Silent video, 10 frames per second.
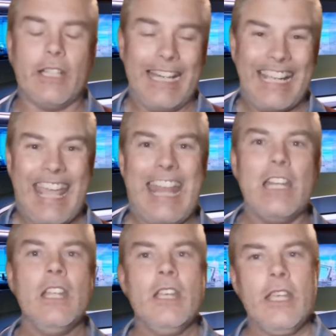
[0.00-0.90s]
And
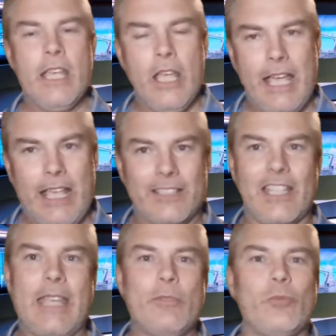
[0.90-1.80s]
again,
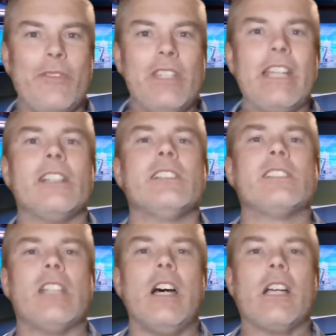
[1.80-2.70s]
same as with Niklas
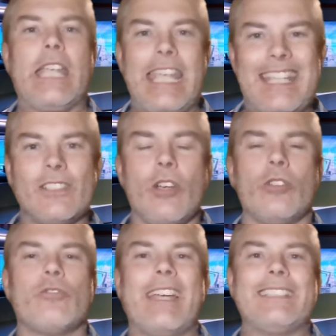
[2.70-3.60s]
Stark, his
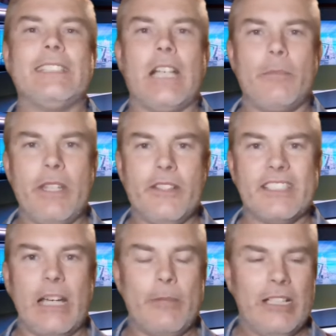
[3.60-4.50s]
contract is up in the
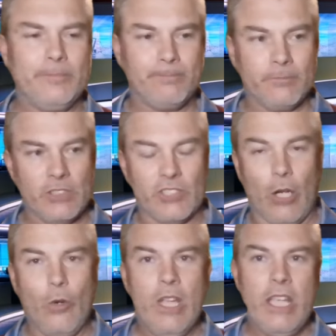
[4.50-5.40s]
summer.
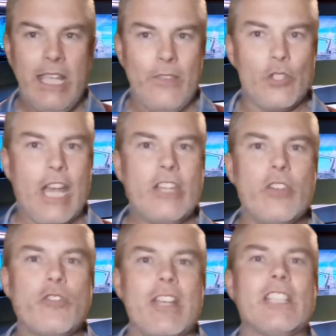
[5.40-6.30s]
So the
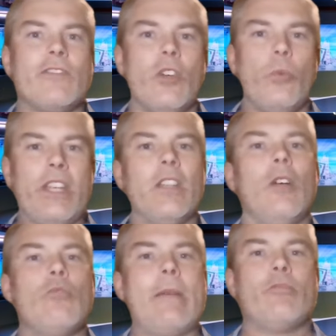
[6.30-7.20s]
January transfer
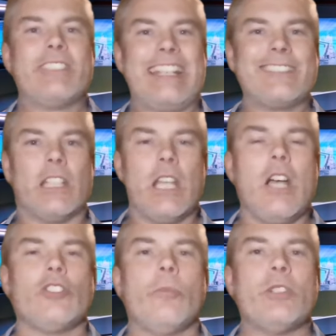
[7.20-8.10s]
window represents the
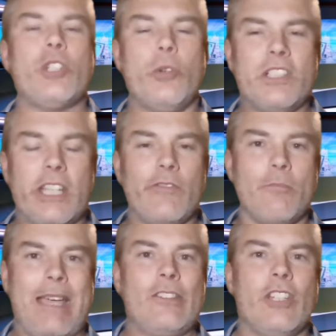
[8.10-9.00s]
last opportunity for
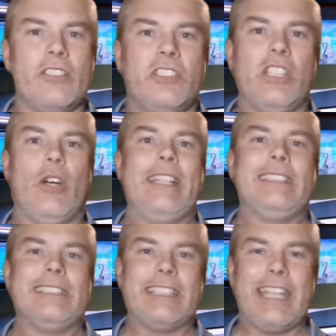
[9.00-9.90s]
Manchester
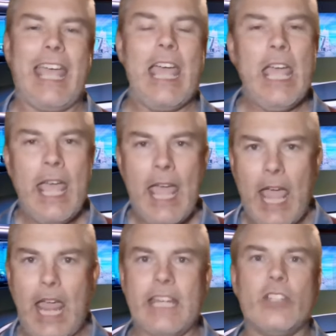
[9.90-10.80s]
United to get
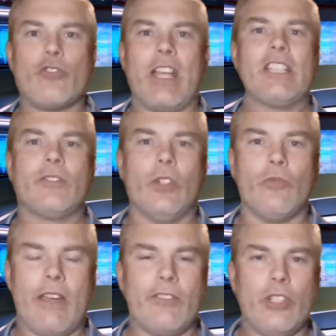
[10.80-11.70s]
any transfer
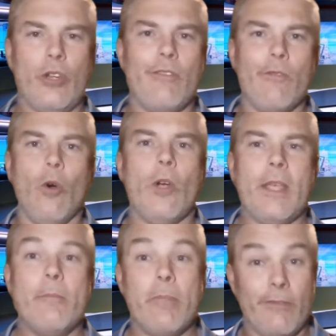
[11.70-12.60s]
revenue for
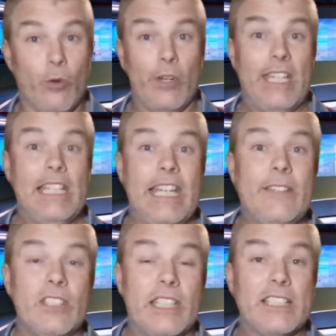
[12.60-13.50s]
him before he
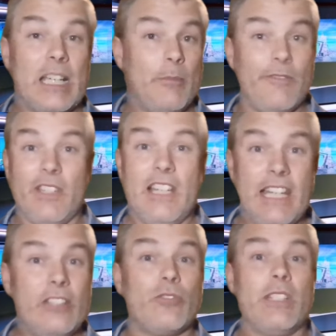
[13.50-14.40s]
leaves in the summer for
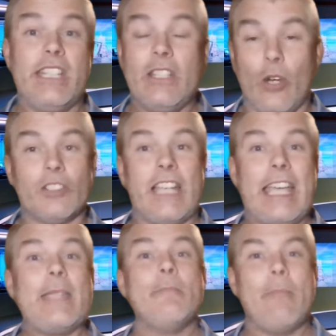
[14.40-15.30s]
literally not
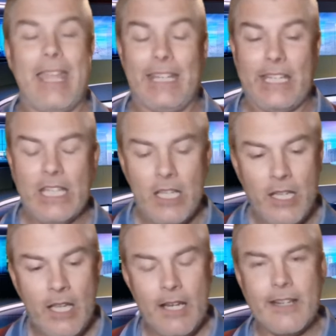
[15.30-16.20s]
a penny.
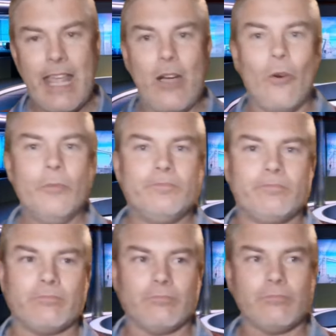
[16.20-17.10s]
Now,
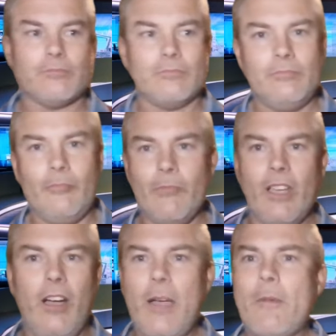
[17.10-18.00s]

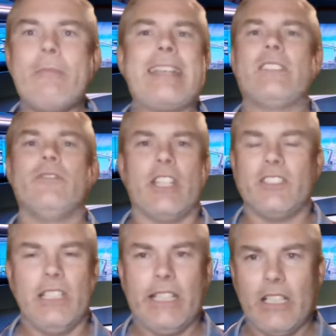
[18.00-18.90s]
I'm a massive
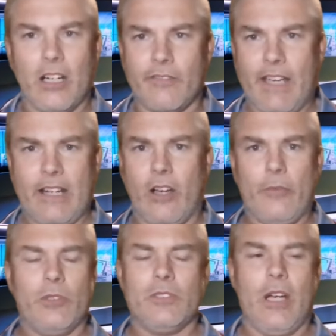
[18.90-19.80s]
Jesse Lingard fan. I
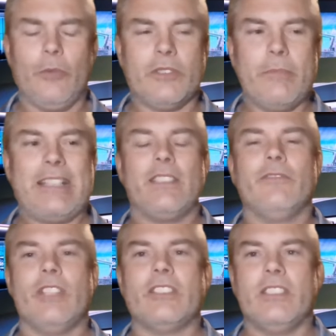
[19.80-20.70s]
was a
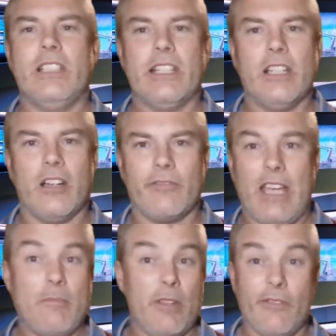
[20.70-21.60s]
massive Jesse Lingard
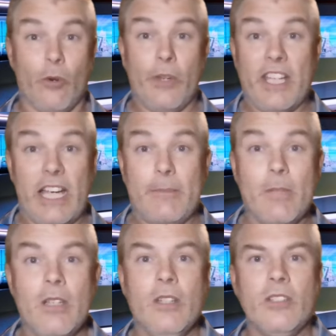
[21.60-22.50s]
fan before he came
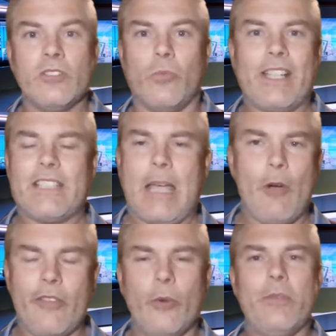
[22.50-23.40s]
to West
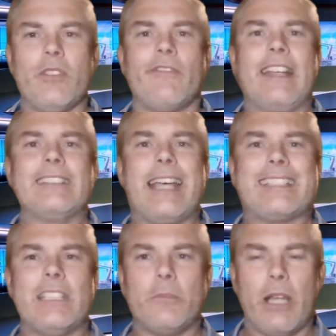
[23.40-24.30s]
Ham. I thought he was a
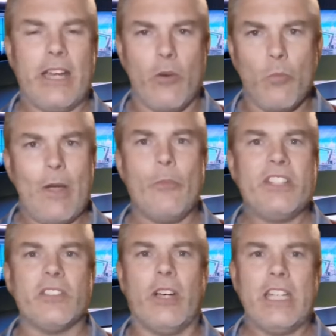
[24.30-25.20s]
fantastic player, and when we
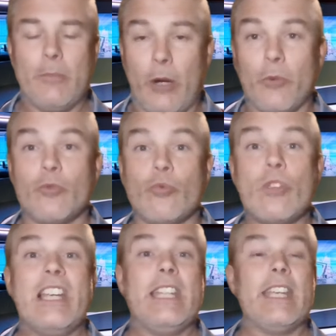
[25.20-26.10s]
signed him, I was
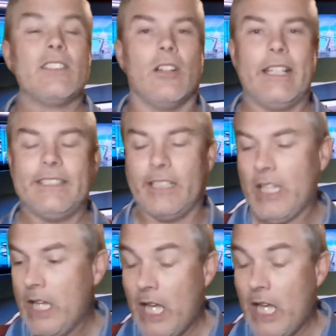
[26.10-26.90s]
really excited.